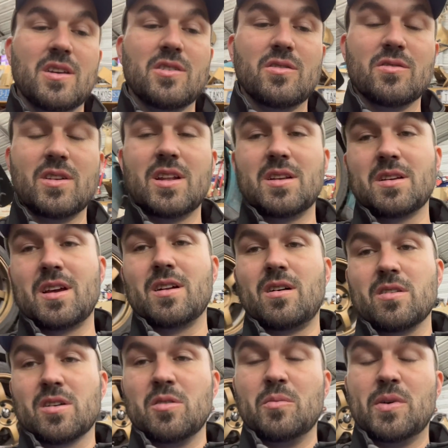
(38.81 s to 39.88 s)
you'll need to get all
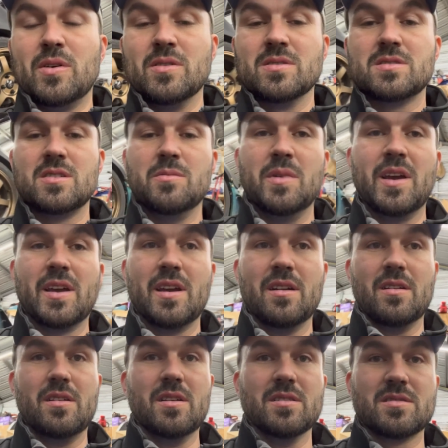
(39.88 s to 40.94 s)
the components to make it a
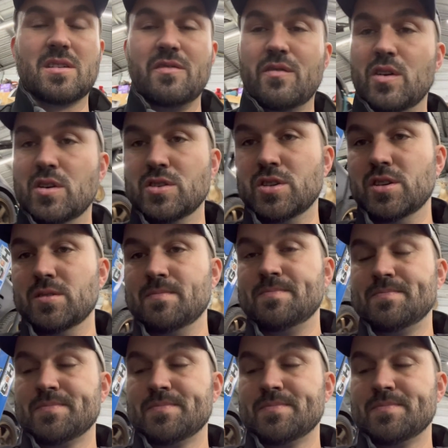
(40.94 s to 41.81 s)
disc conversion.